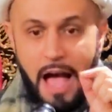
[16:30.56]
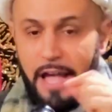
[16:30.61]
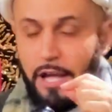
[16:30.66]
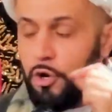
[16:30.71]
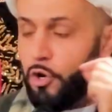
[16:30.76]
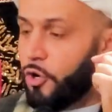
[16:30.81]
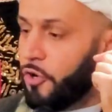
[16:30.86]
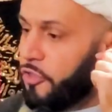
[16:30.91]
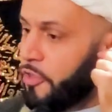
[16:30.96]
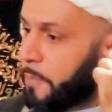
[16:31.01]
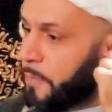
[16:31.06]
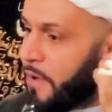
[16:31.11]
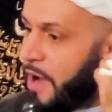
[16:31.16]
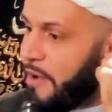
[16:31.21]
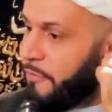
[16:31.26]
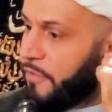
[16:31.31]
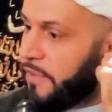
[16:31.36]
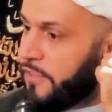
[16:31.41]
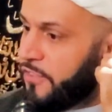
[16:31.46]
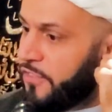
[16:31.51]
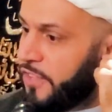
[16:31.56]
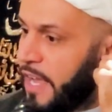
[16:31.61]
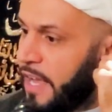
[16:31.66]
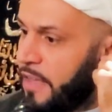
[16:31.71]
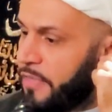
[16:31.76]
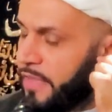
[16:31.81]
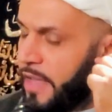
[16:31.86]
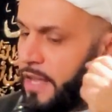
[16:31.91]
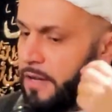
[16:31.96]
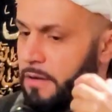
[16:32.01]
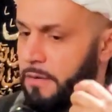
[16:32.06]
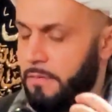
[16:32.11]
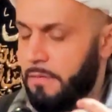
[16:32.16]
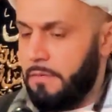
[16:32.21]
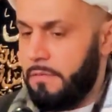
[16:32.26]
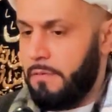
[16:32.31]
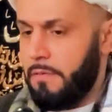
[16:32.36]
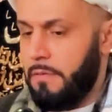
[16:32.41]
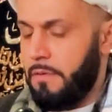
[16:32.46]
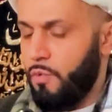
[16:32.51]
I heard the Prophet say
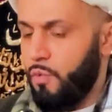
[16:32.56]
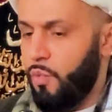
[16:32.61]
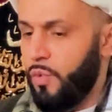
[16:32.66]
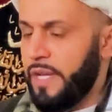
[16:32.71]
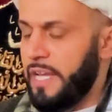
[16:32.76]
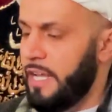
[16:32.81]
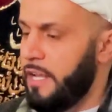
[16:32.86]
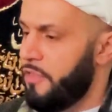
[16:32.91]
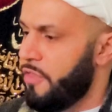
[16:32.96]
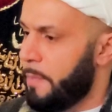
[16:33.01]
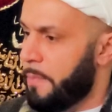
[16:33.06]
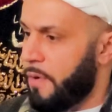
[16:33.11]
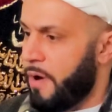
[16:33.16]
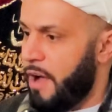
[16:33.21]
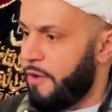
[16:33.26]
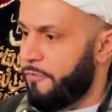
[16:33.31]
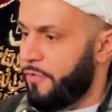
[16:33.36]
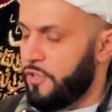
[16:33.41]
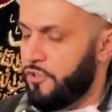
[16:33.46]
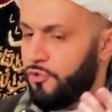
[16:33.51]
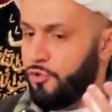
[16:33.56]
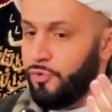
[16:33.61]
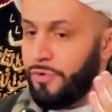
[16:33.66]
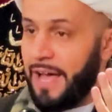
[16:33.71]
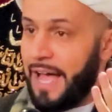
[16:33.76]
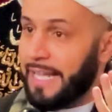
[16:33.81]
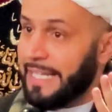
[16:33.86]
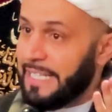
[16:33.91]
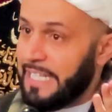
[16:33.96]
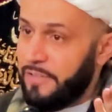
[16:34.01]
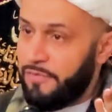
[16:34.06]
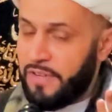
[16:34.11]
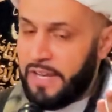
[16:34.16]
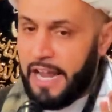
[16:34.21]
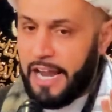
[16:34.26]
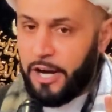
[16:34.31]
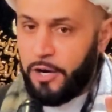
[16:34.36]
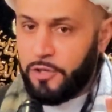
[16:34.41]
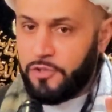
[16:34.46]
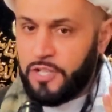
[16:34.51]
that we, the Prophets, do not
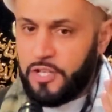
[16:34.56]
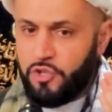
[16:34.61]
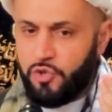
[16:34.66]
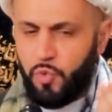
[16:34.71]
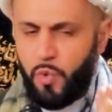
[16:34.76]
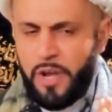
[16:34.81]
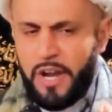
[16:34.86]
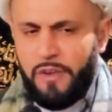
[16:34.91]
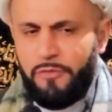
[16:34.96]
leave inheritance.